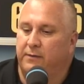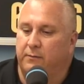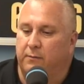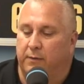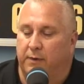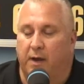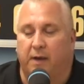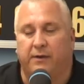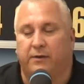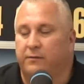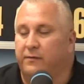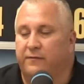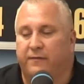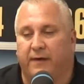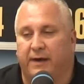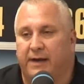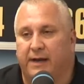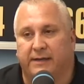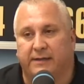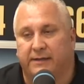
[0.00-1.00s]
We're not
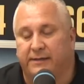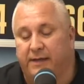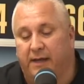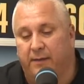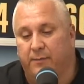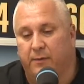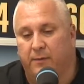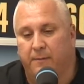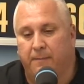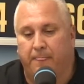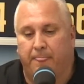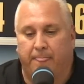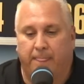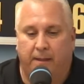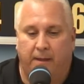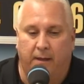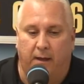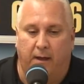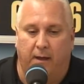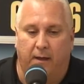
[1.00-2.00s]
unified at the table,
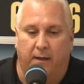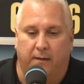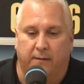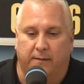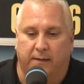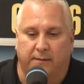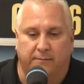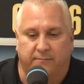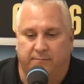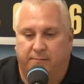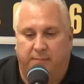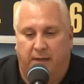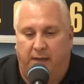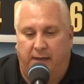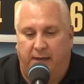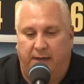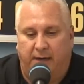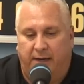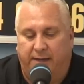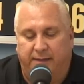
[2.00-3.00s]
uh, that,
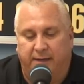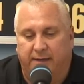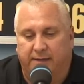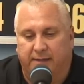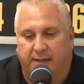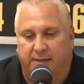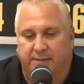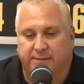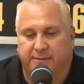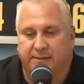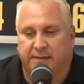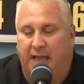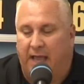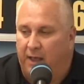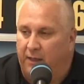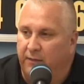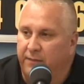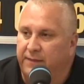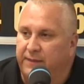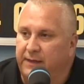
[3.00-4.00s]
and I think that's
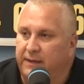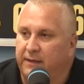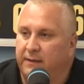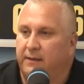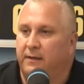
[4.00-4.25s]
healthy.